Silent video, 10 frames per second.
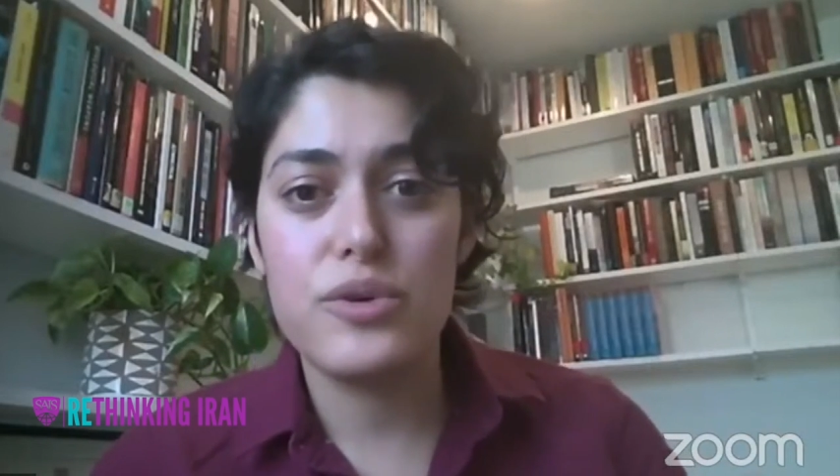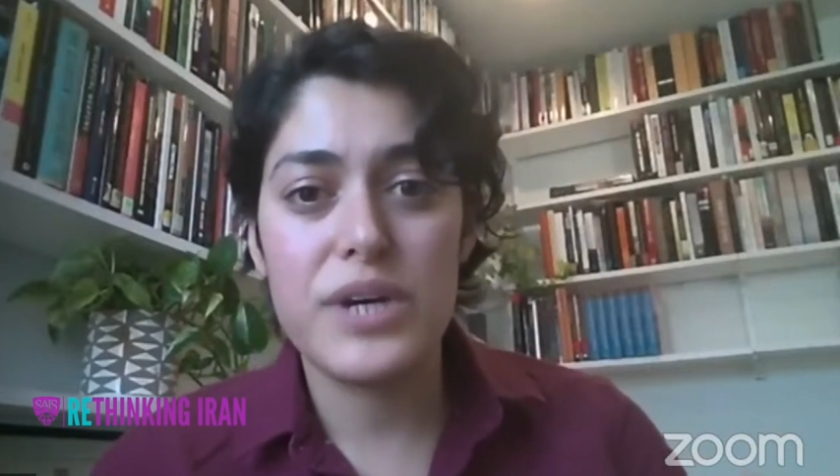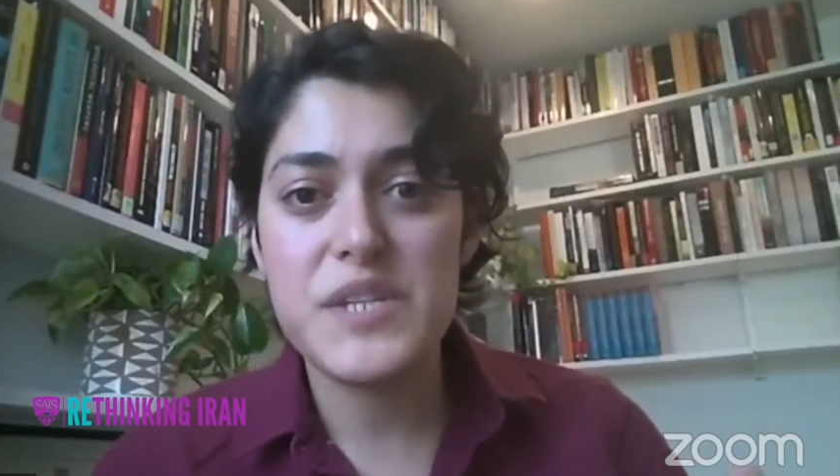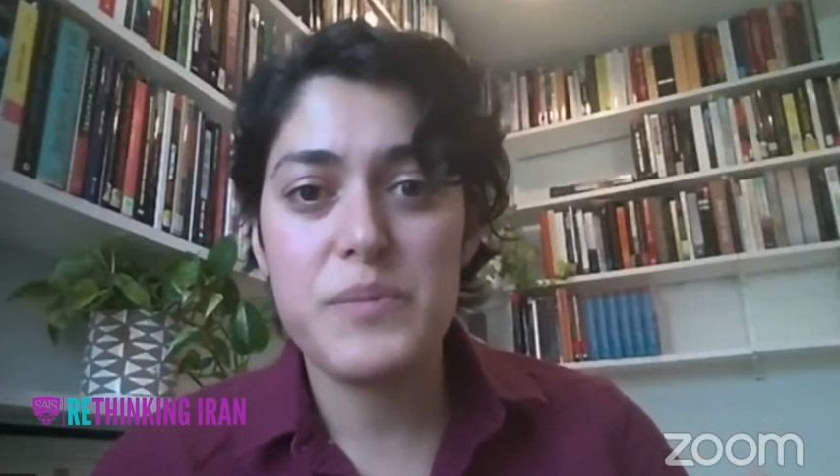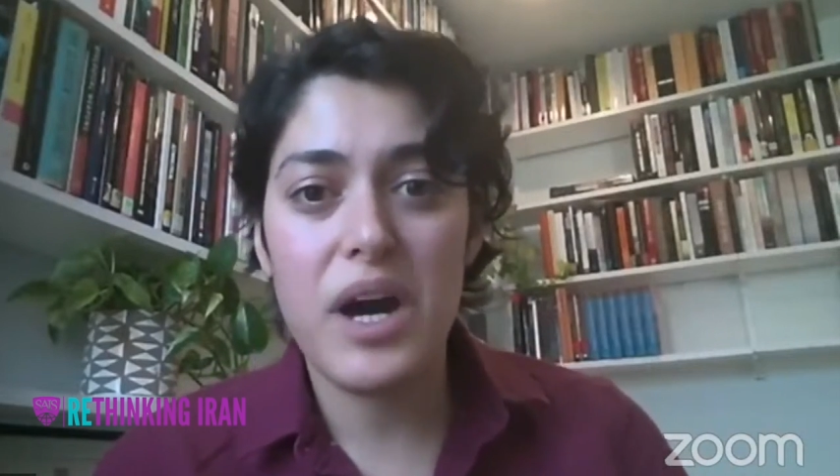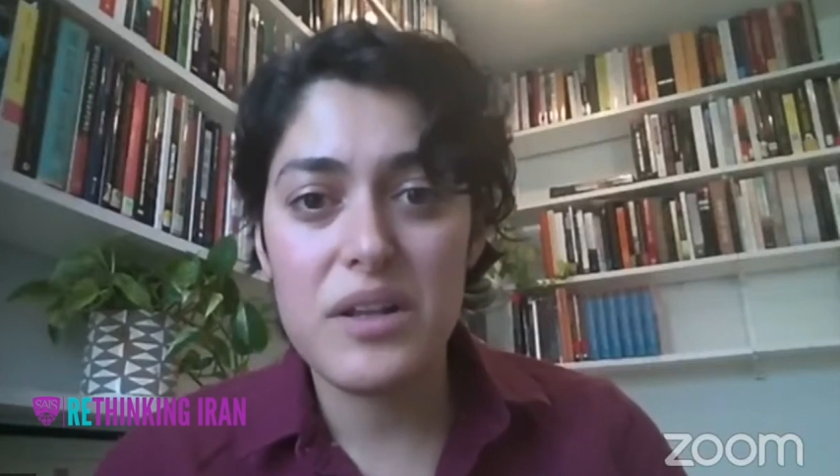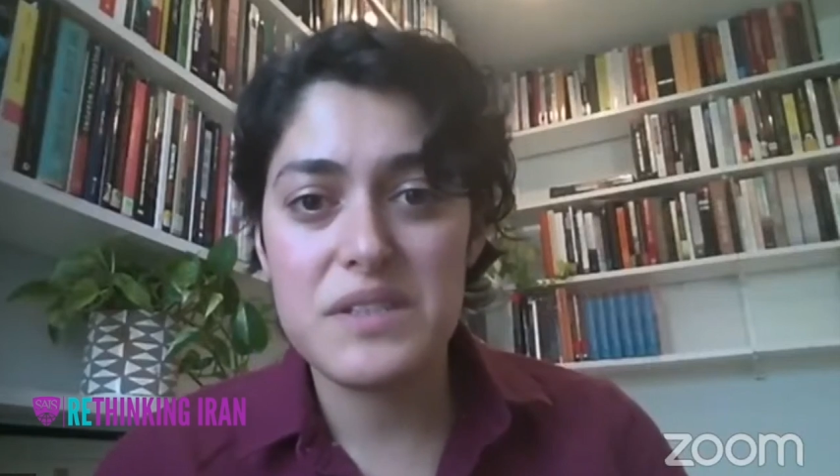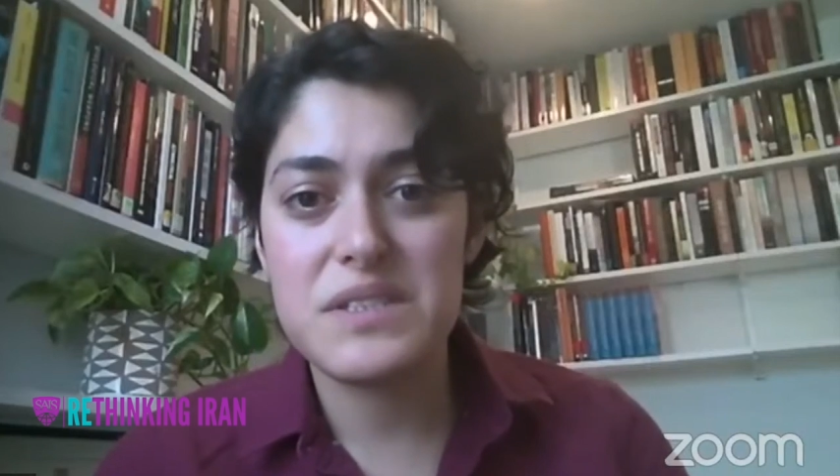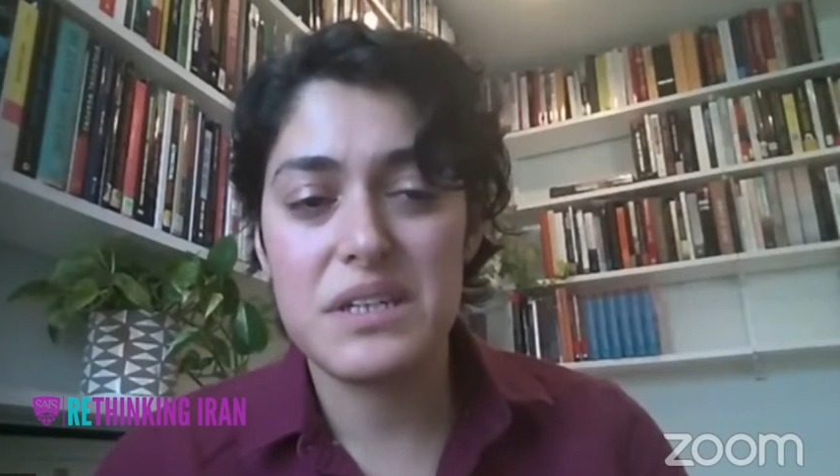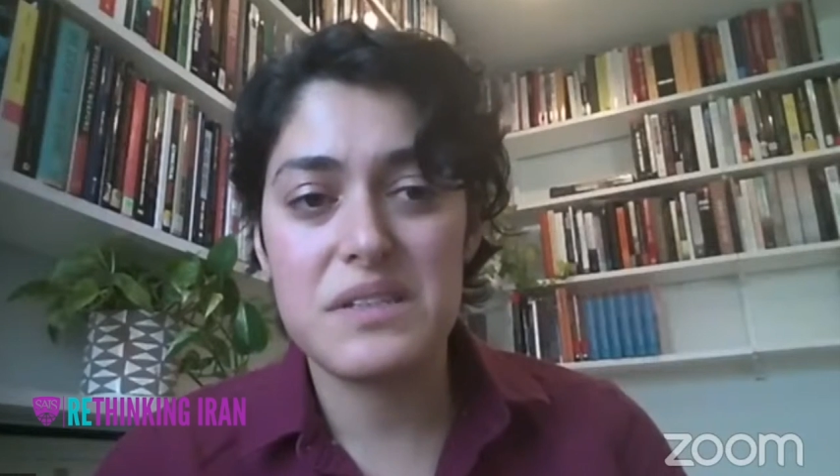U.S.
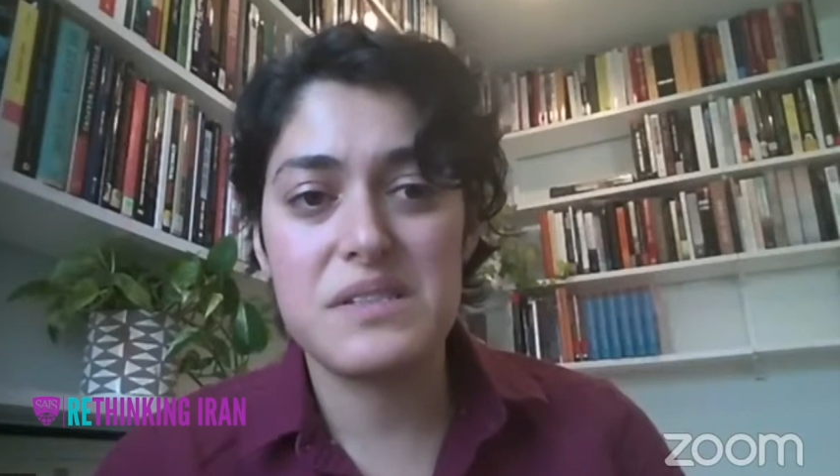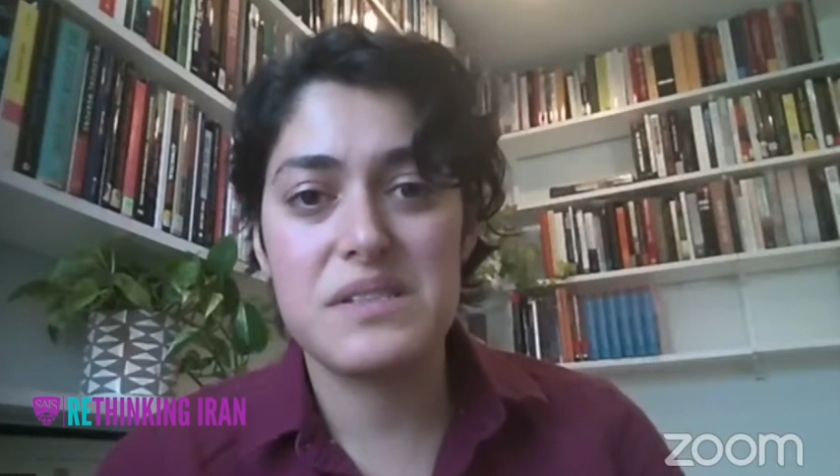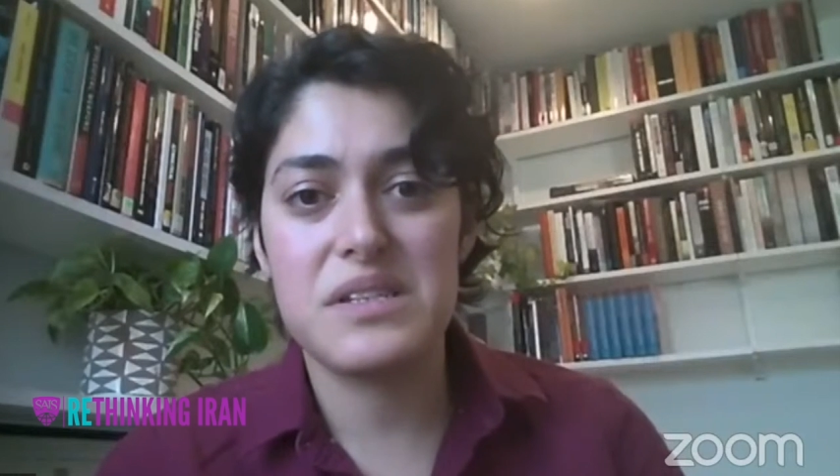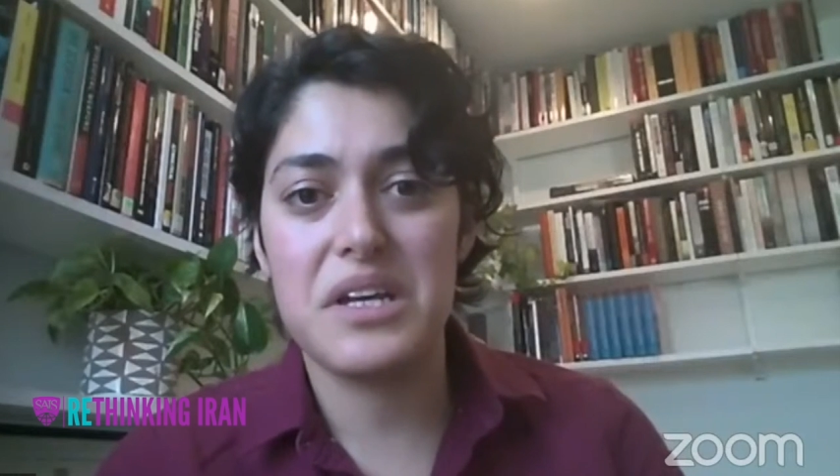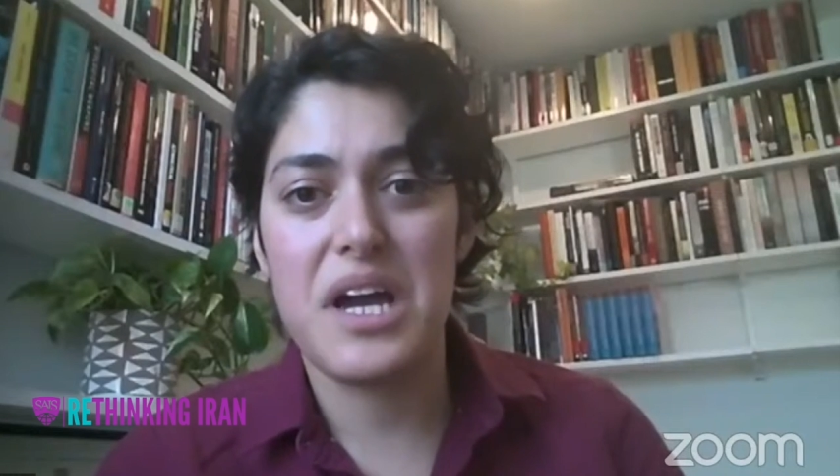politics